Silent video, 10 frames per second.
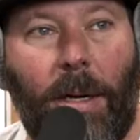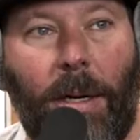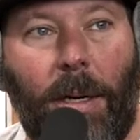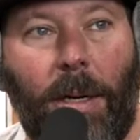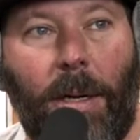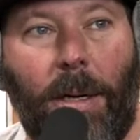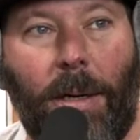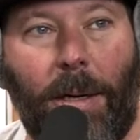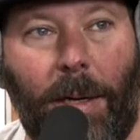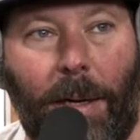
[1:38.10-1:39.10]
chick trip.
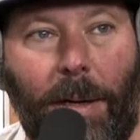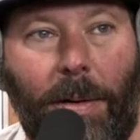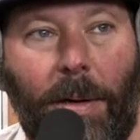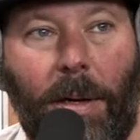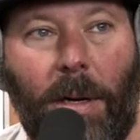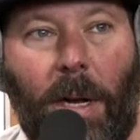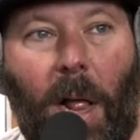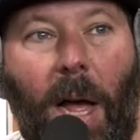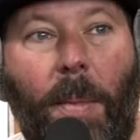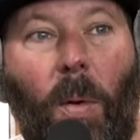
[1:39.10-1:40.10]
Yeah.
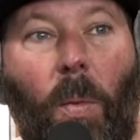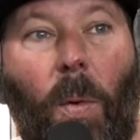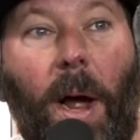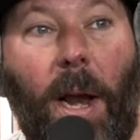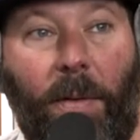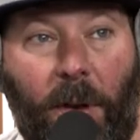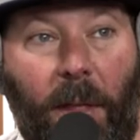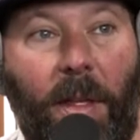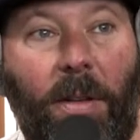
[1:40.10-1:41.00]
Climb a white. I've done